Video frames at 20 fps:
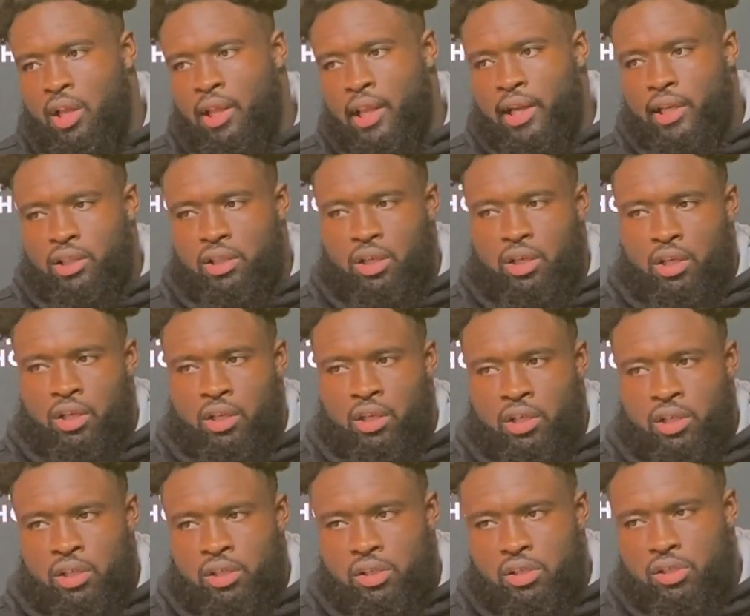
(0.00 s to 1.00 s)
like
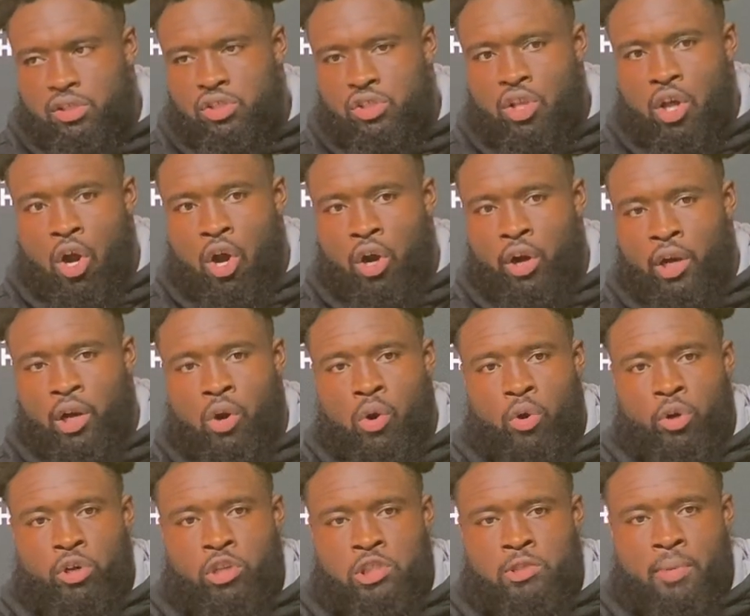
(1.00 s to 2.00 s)
the star and
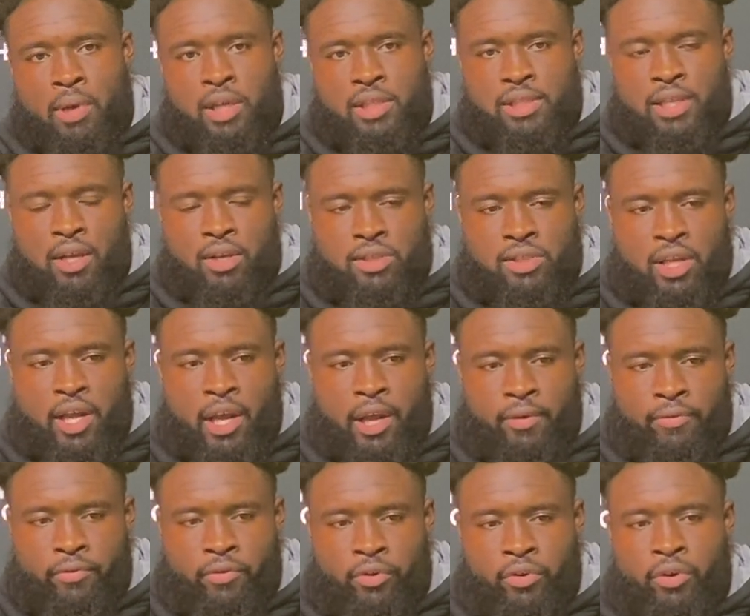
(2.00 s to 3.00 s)
corner spots
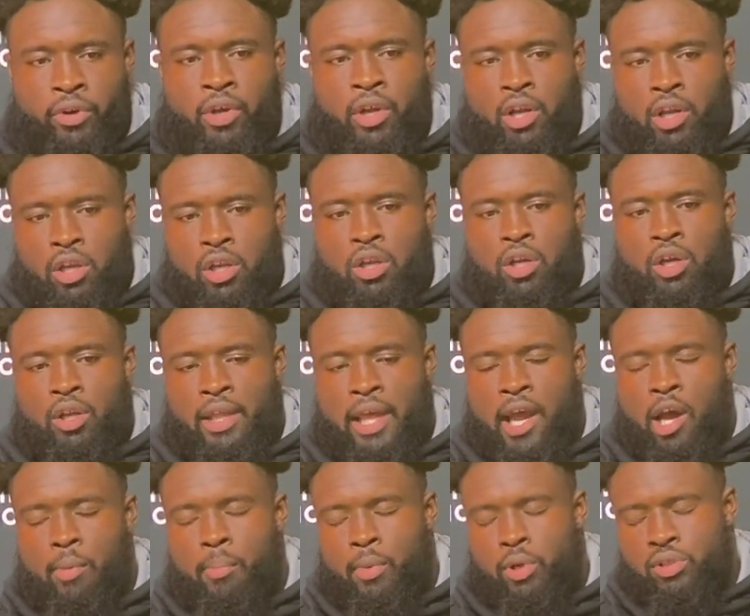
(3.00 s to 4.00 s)
outside for, you know, the
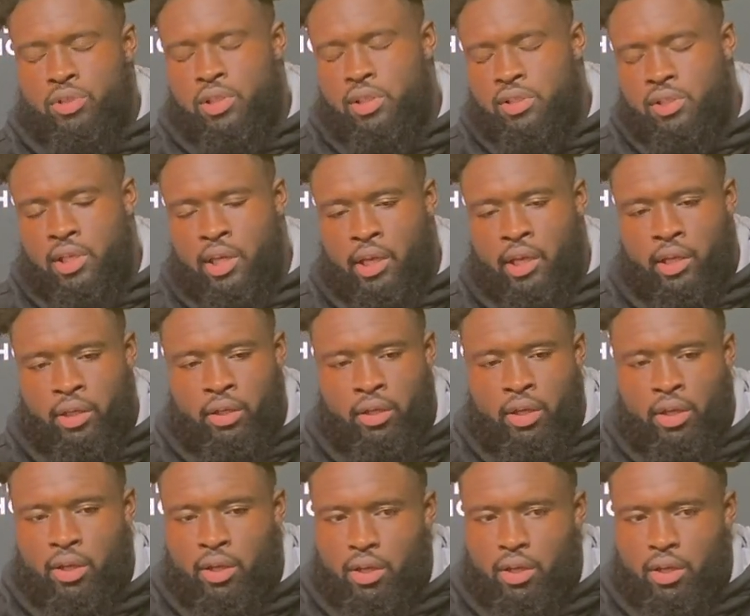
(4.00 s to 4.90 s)
outmost contain.